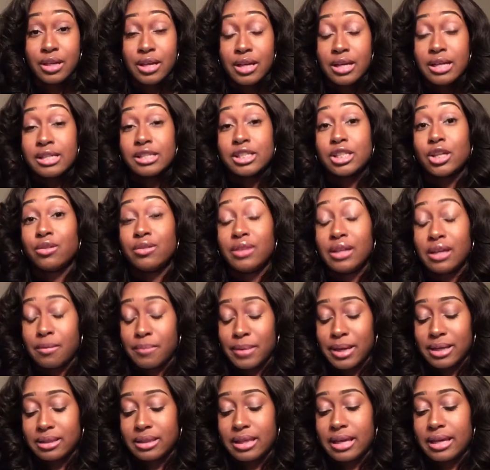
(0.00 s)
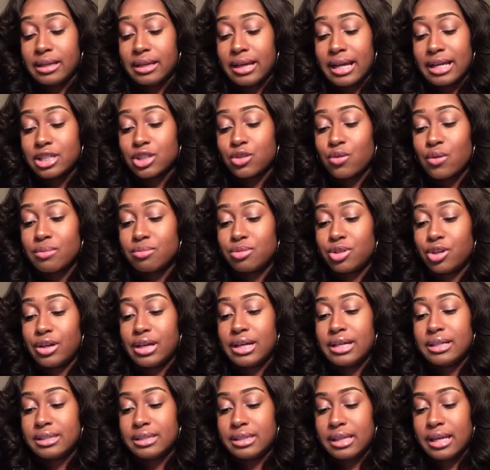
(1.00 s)
So think about that. Next scripture,
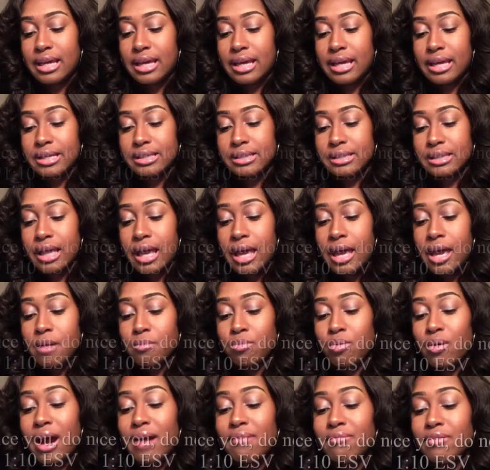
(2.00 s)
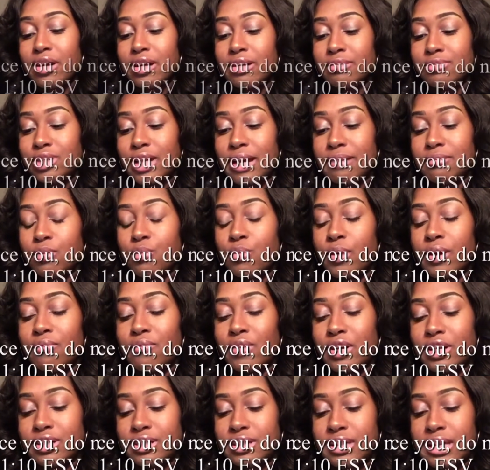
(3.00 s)
it says, Proverbs chapter 1
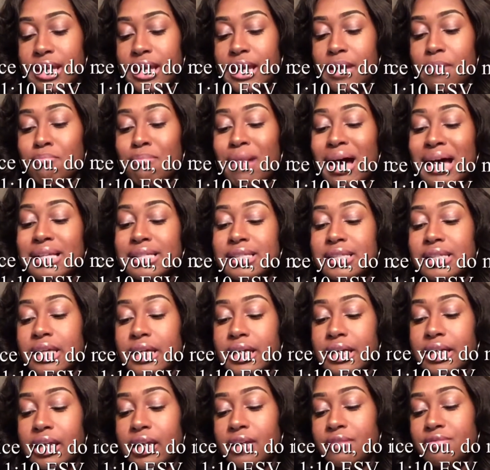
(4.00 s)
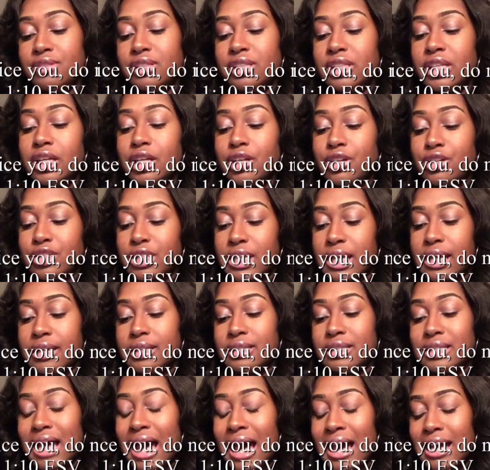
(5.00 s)
verse 10, my son, if sinners
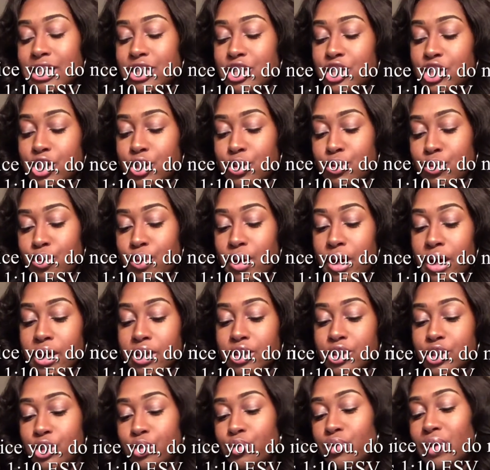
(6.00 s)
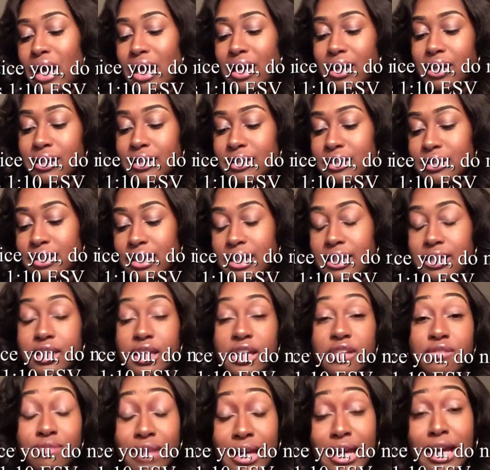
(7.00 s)
entice you, do not consent.
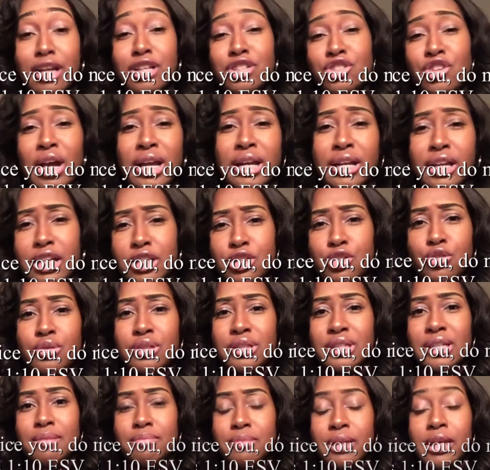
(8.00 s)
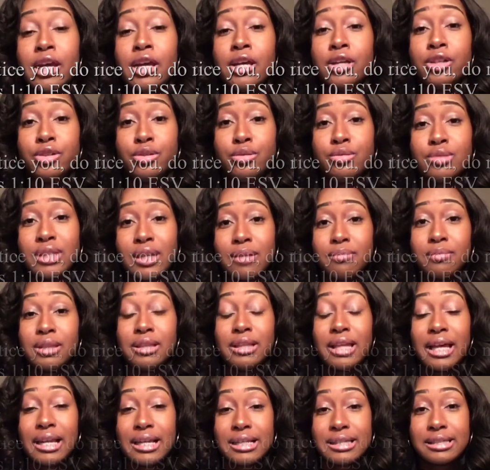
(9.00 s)
If they are trying to get you to do something
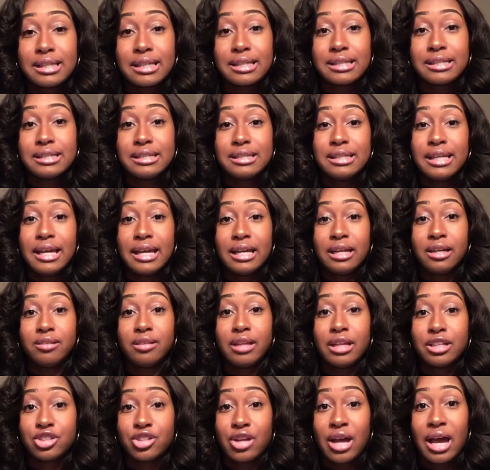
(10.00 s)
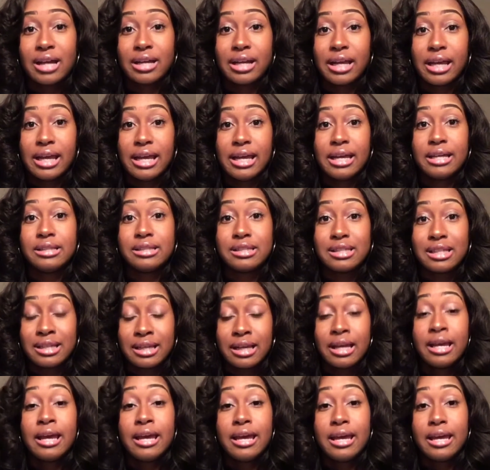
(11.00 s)
that is a sin, and they're trying to
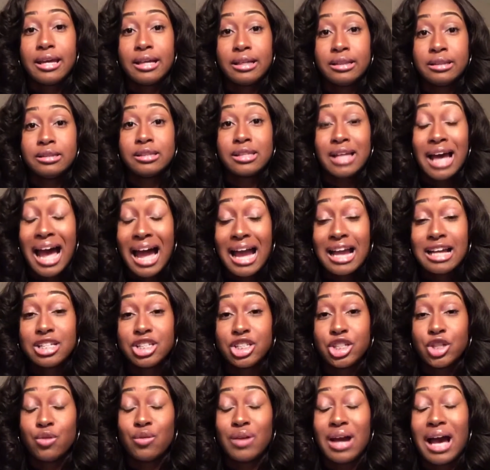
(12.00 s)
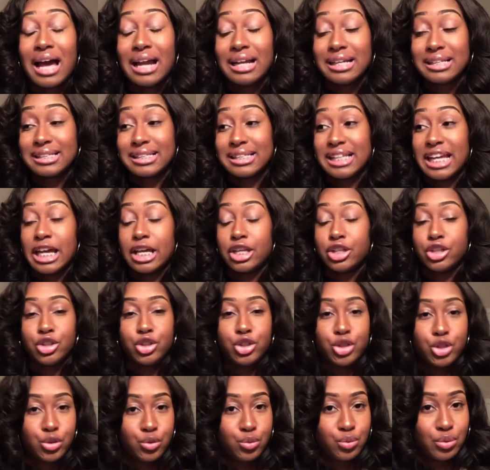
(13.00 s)
entice you, God is saying,
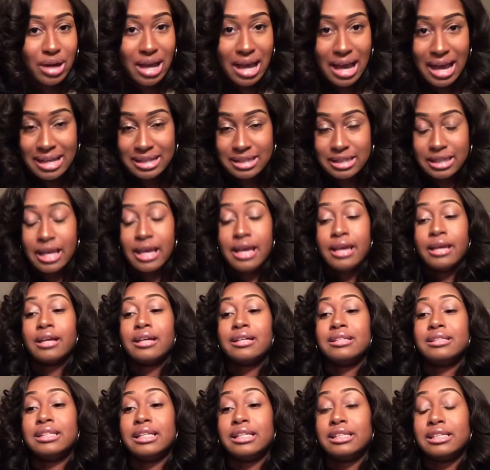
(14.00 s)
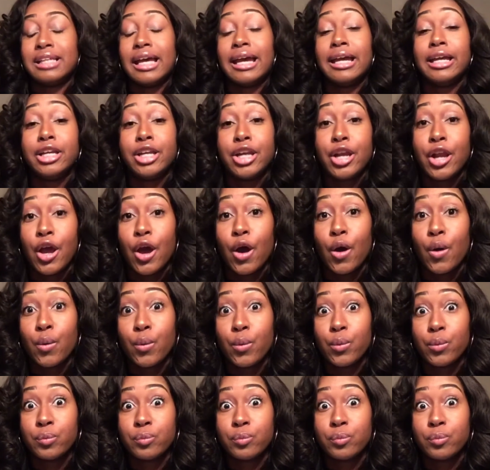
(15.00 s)
do not consent. Say no.